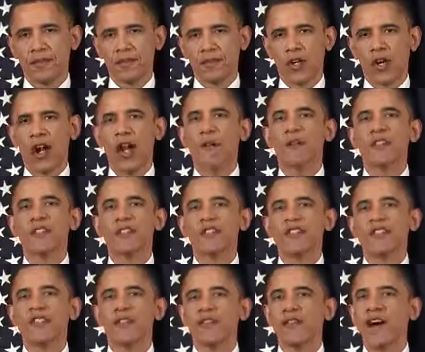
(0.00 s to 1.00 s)
Our
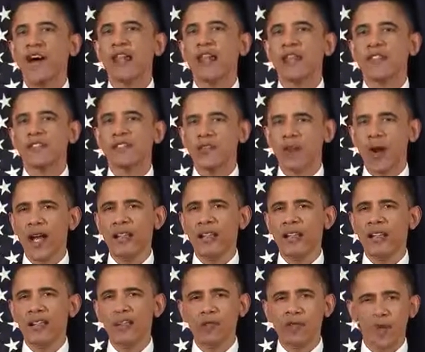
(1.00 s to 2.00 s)
opposition to violence
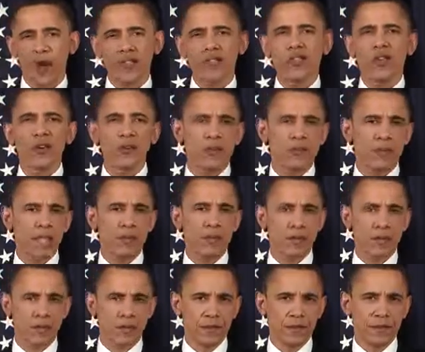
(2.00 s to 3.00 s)
directed at one's own people.